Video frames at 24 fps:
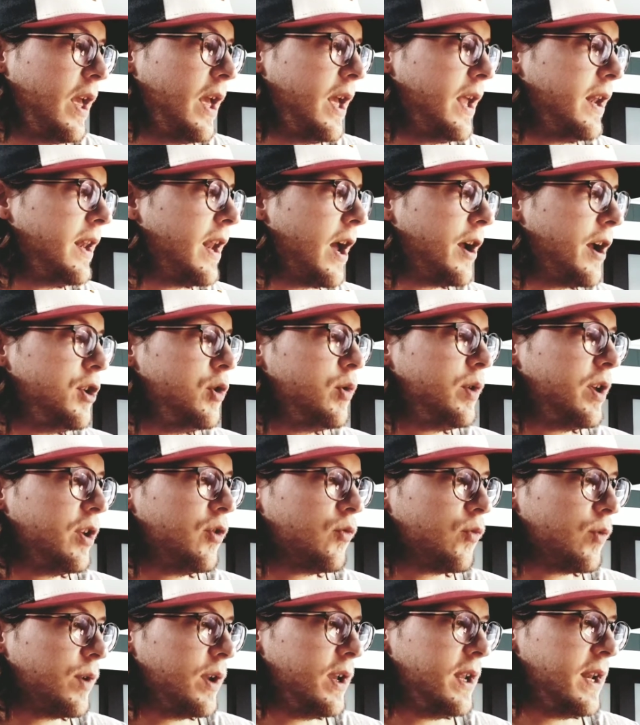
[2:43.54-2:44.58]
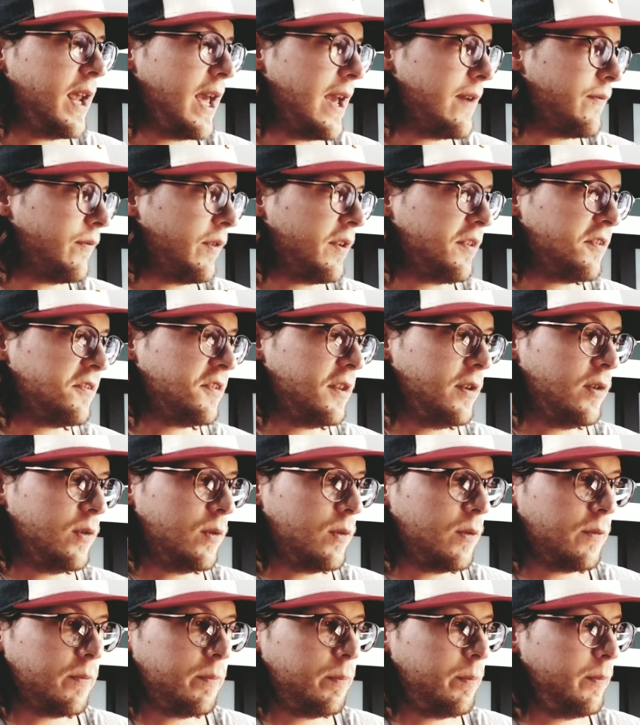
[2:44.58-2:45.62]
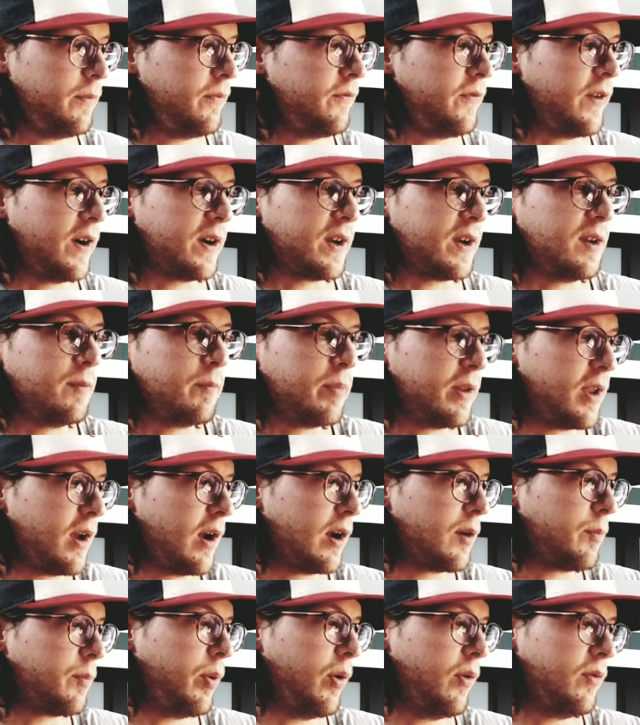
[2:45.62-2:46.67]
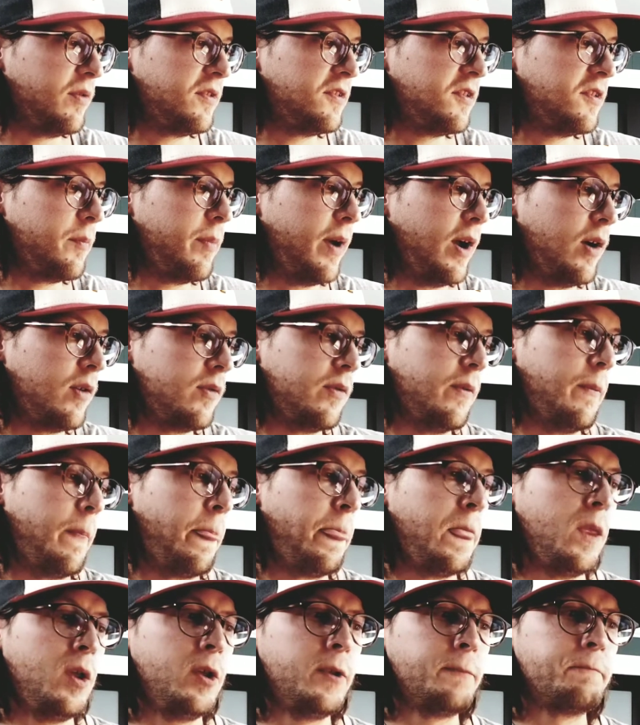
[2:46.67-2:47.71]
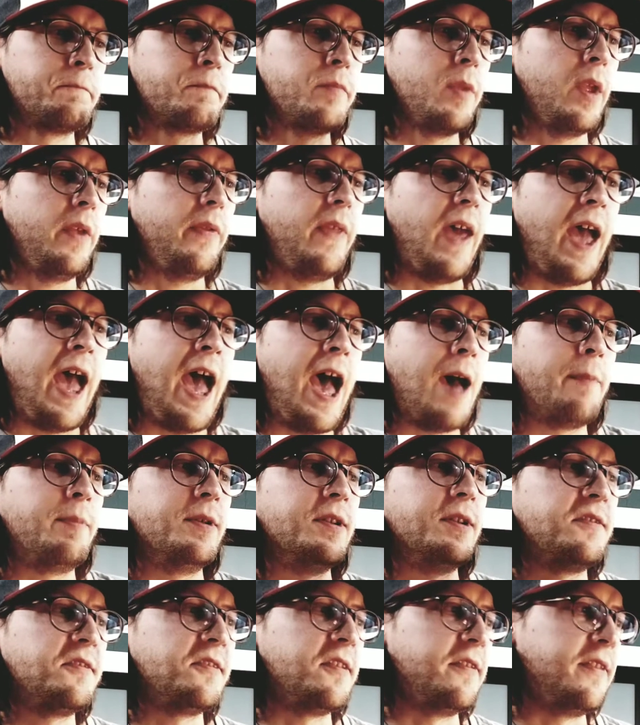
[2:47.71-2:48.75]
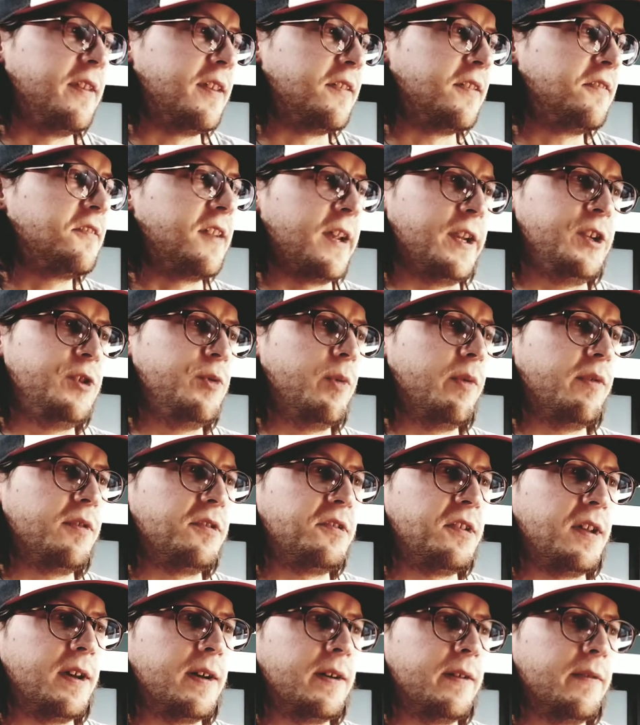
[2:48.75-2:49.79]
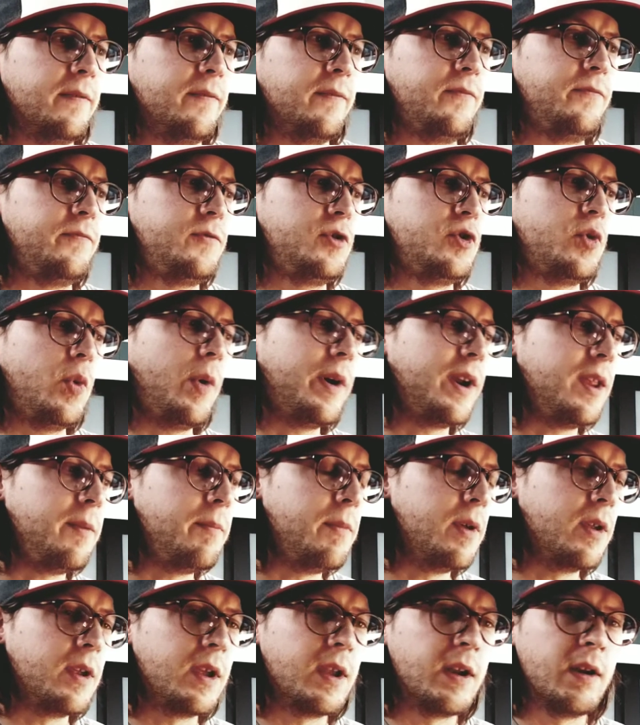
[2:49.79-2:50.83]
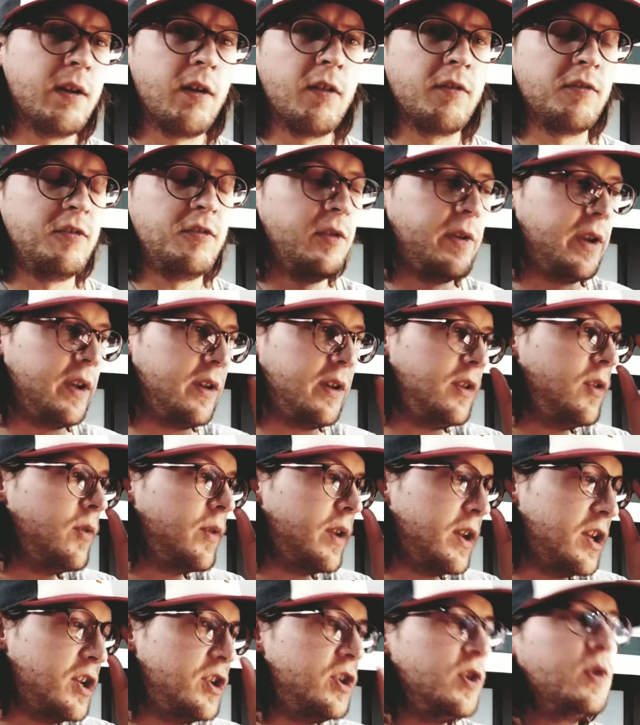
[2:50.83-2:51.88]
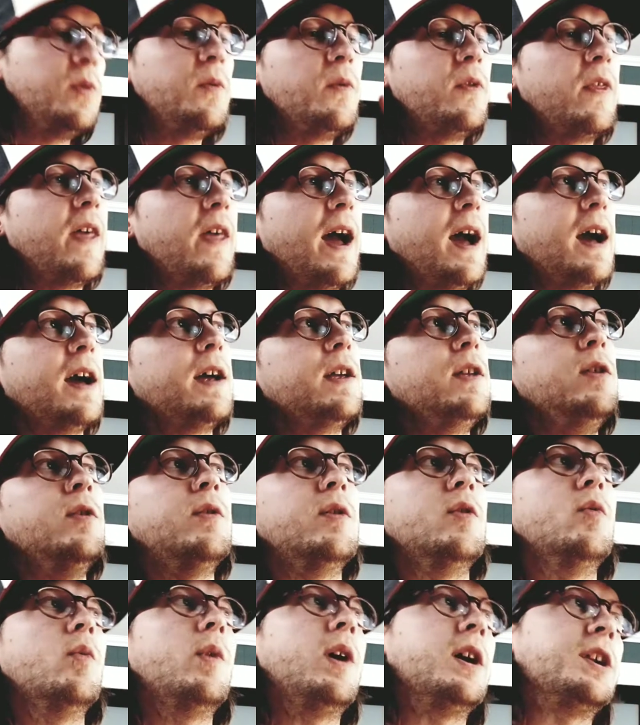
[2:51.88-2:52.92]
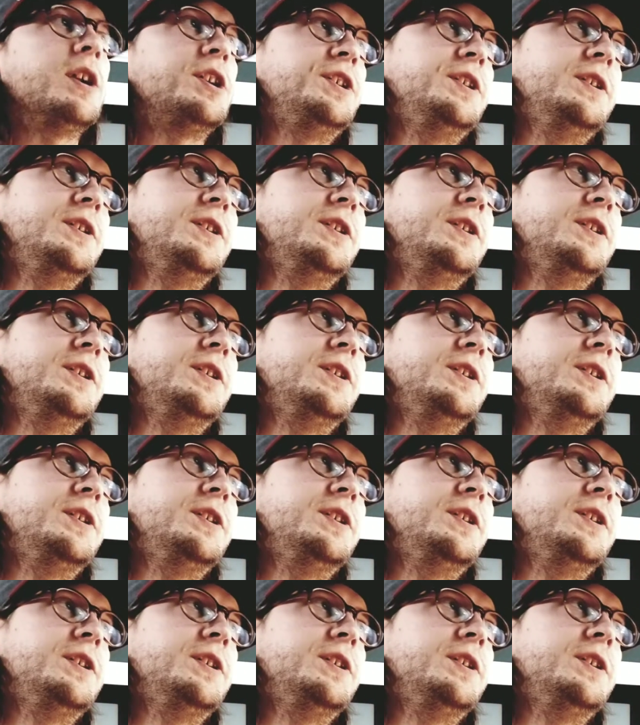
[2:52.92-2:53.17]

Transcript: Now, you can read every single fucking blog post about the habits and the schedules of 20 millionaires. You can do that. You can watch